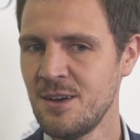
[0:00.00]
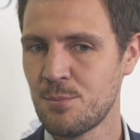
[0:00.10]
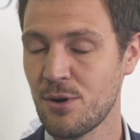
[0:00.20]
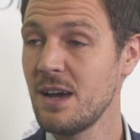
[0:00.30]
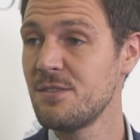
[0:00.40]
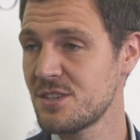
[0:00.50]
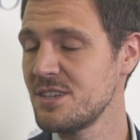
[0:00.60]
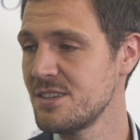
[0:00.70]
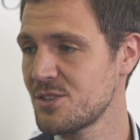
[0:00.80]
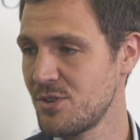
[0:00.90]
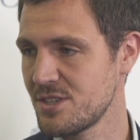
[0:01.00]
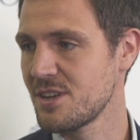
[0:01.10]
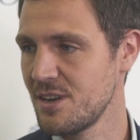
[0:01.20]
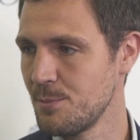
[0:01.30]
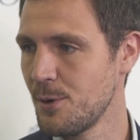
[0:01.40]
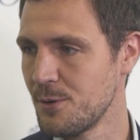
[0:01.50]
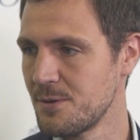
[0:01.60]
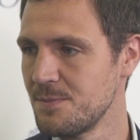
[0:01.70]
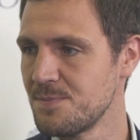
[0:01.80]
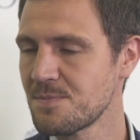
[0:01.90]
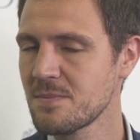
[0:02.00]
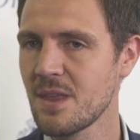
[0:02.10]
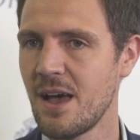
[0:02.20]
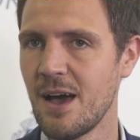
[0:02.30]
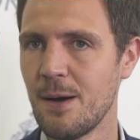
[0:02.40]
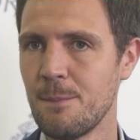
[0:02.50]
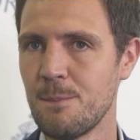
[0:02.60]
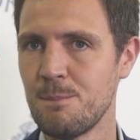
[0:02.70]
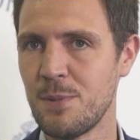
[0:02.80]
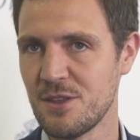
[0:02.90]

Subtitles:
privacy is critically important. But